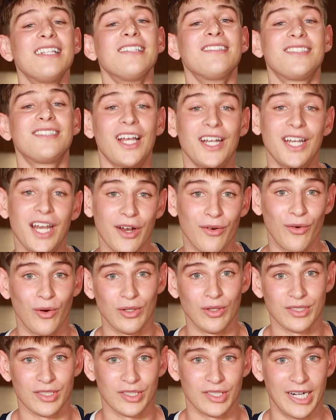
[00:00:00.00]
Sunday
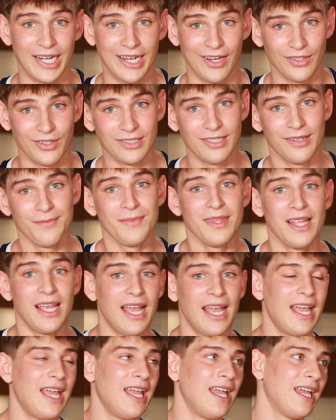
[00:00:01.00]
rolls around
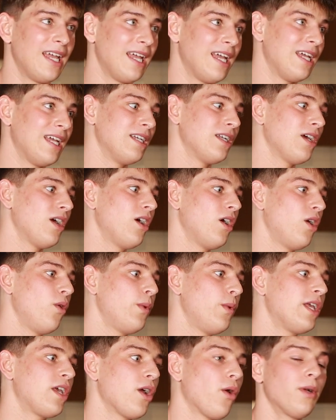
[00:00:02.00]
and
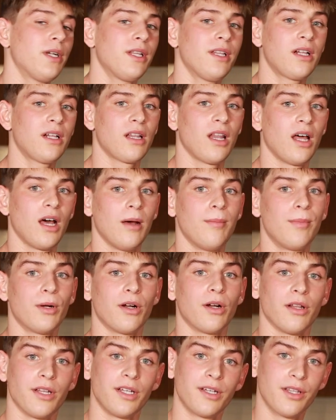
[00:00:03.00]
we go into the club
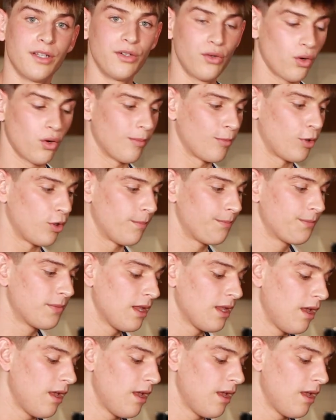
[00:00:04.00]
earlier than normal.